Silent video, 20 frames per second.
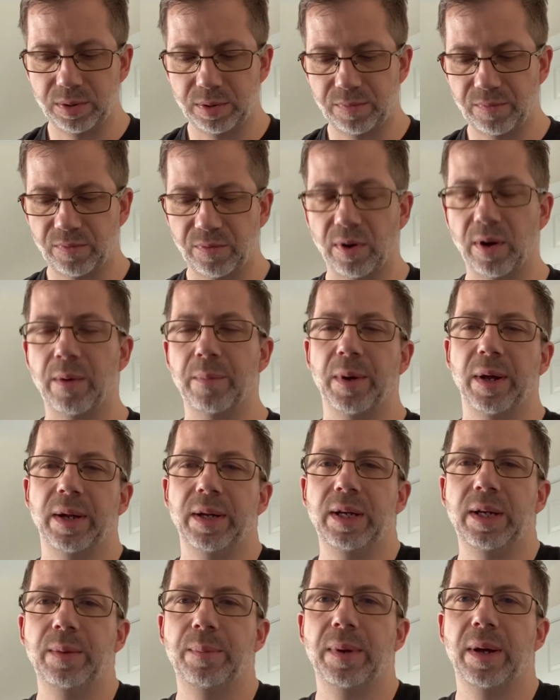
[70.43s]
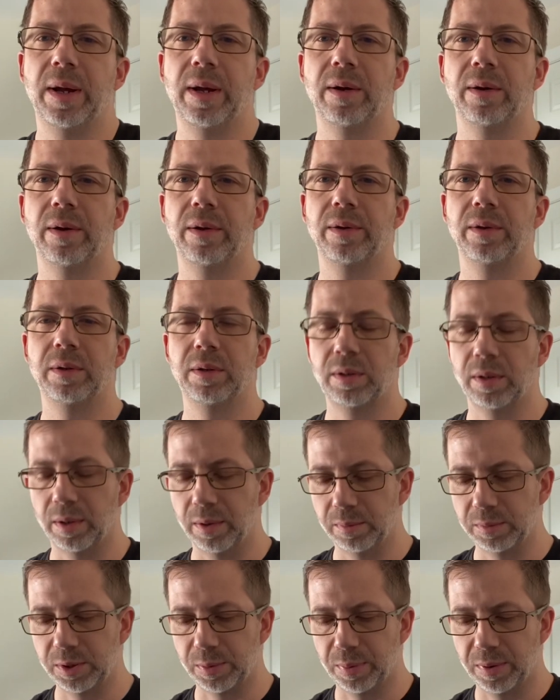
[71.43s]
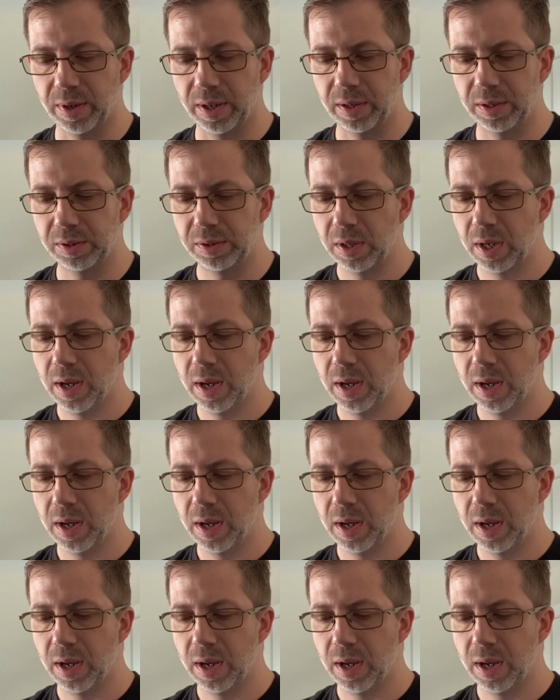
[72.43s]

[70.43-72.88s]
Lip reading: from on eBay or other suppliers